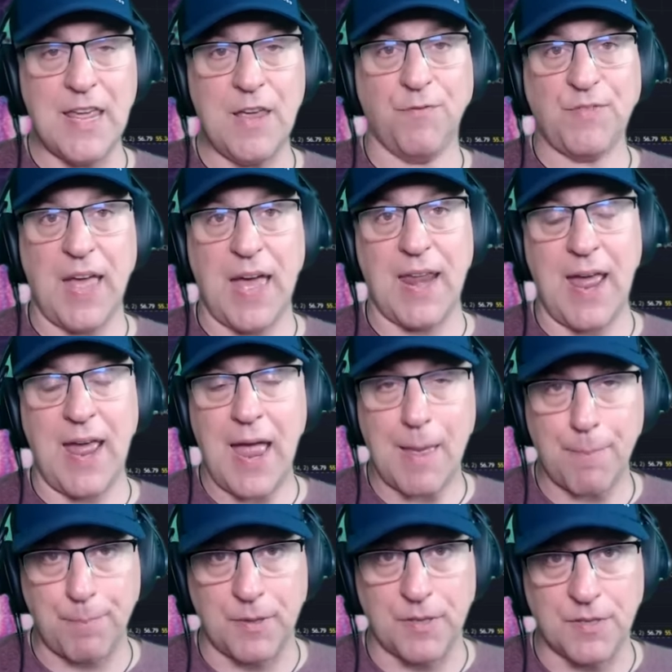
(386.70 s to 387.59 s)
And if that
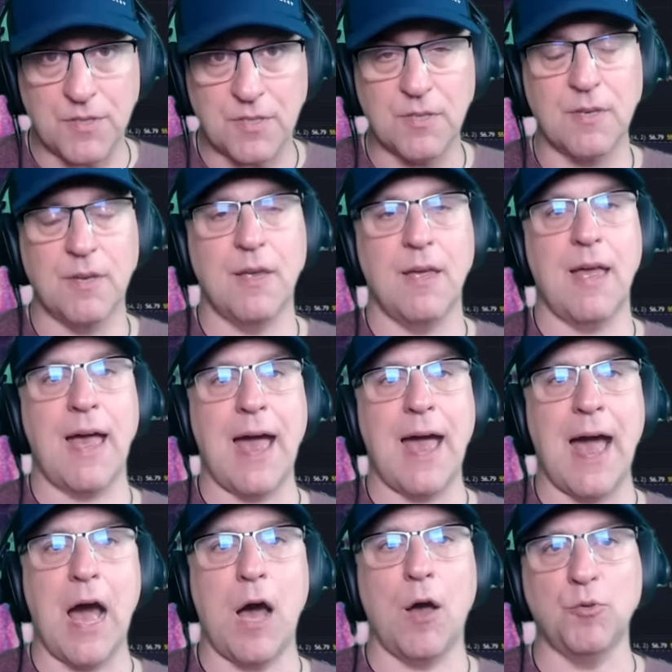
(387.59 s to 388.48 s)
happens,
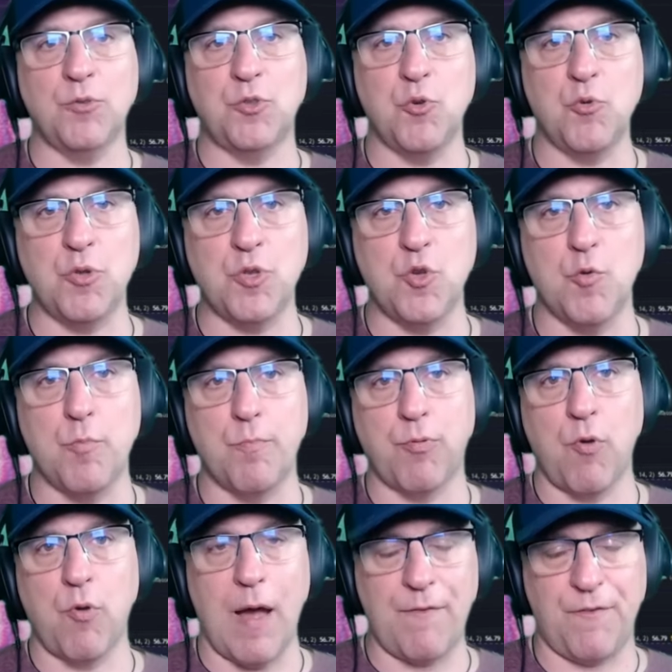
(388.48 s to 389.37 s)
how do you
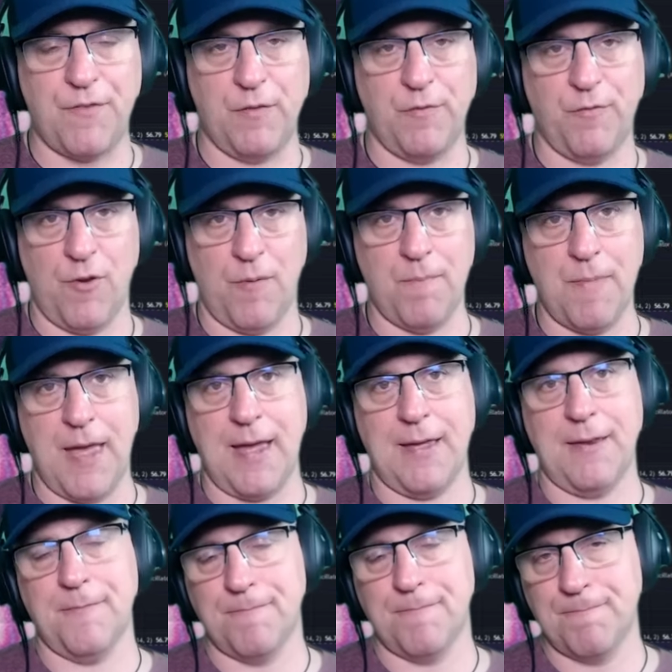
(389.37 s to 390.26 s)
profit from
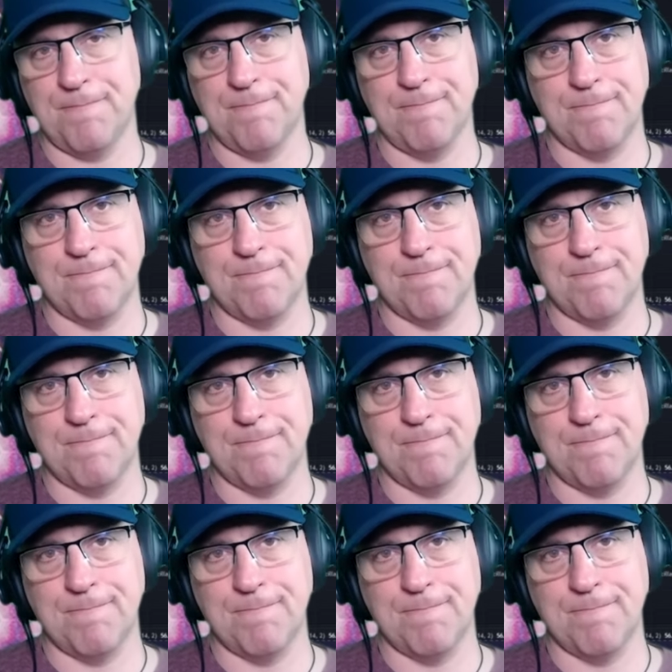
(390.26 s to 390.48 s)
that?